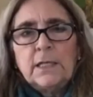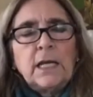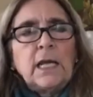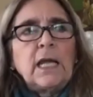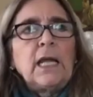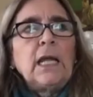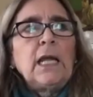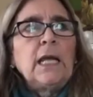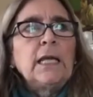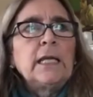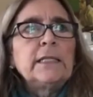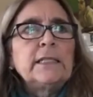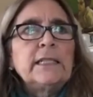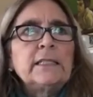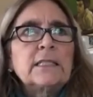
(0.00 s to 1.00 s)

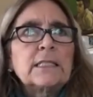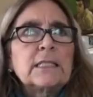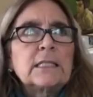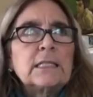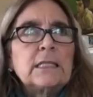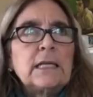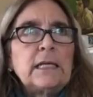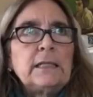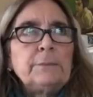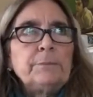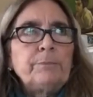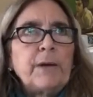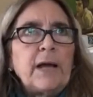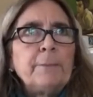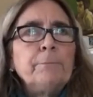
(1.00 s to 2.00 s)
and it's
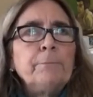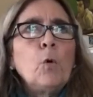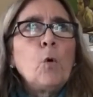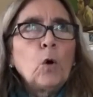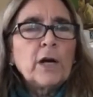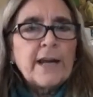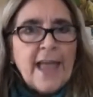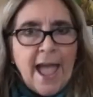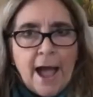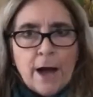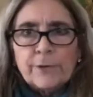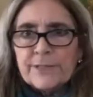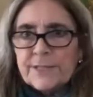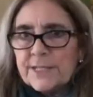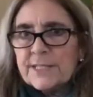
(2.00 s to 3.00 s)
more now,
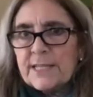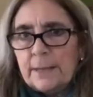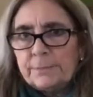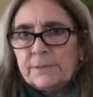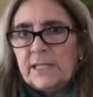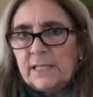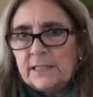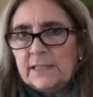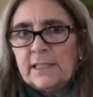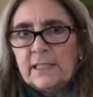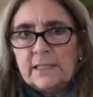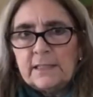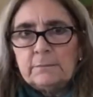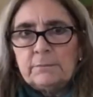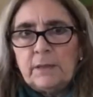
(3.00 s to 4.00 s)
it's accepted
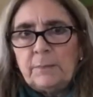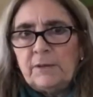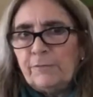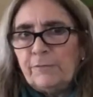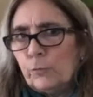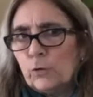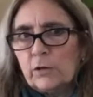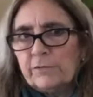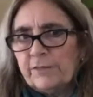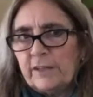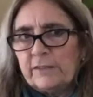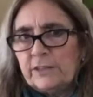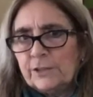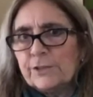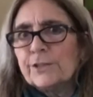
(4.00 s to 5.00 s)
than maybe 4 or
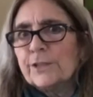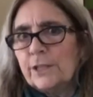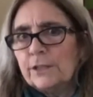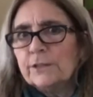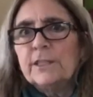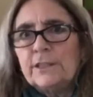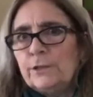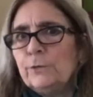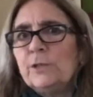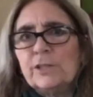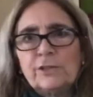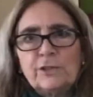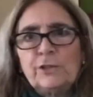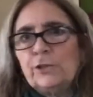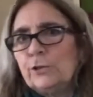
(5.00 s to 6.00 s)
5 years ago that you
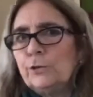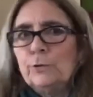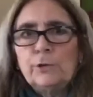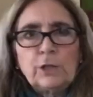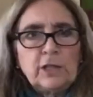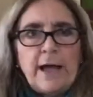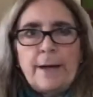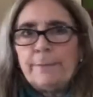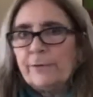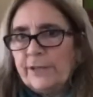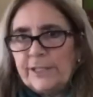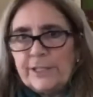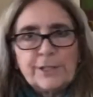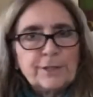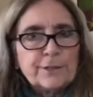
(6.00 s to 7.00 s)
just do
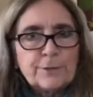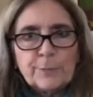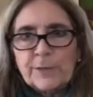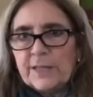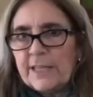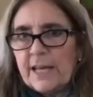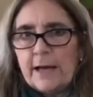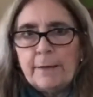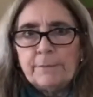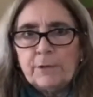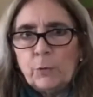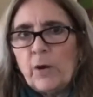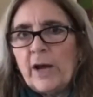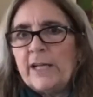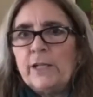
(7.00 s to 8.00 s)
collaborations with them.
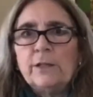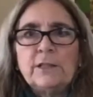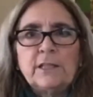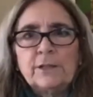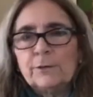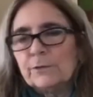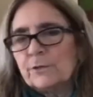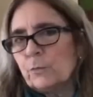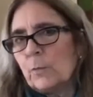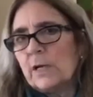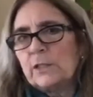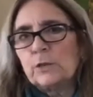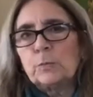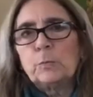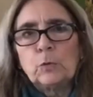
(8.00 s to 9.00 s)
The way it was
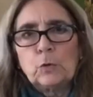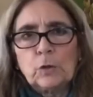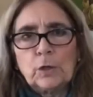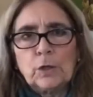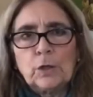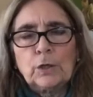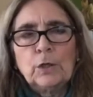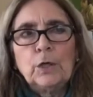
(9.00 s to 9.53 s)
much more,